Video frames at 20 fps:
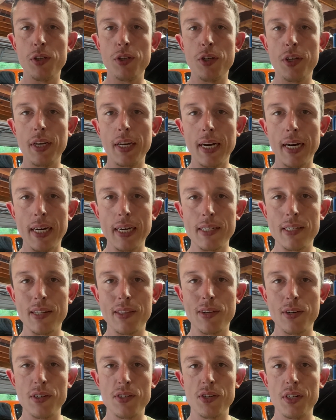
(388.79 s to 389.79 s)
to you guys that
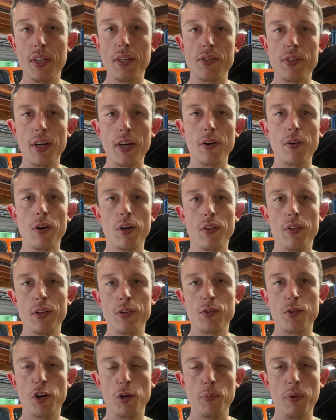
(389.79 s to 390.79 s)
there's an Integra that's
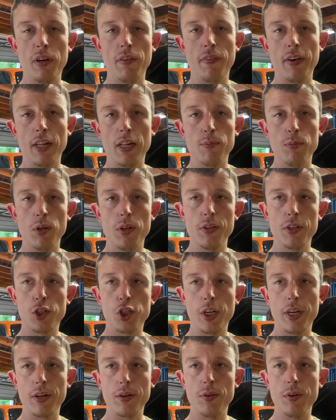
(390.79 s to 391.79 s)
going to be available on the
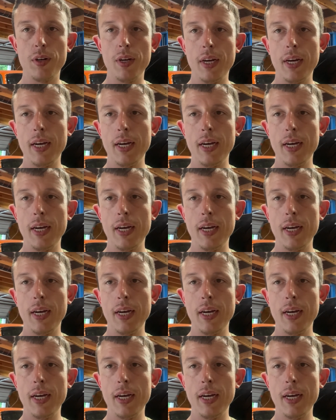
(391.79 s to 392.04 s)
channel.